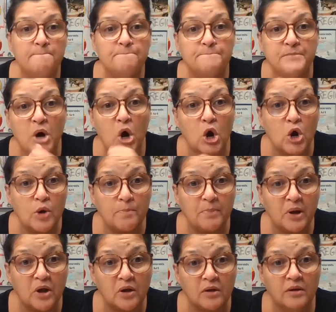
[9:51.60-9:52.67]

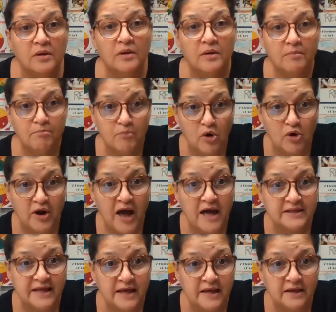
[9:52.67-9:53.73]
Purple, morada
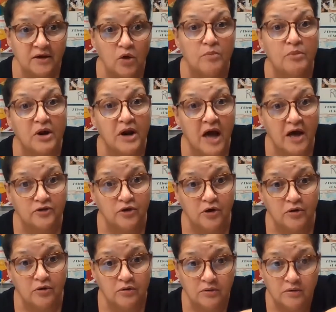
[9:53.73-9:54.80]
or
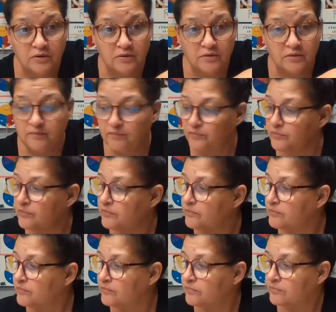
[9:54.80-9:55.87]
morado.
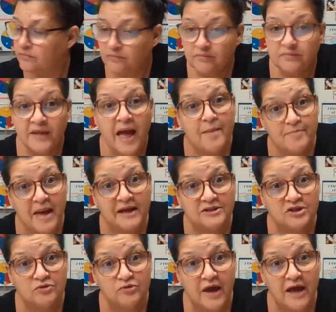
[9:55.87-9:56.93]
And back
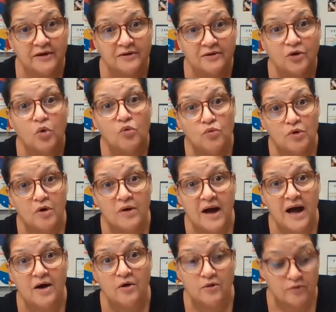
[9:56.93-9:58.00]
to red,
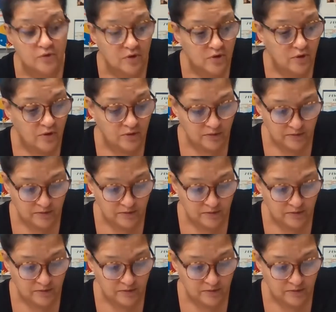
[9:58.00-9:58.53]
roja or rojo.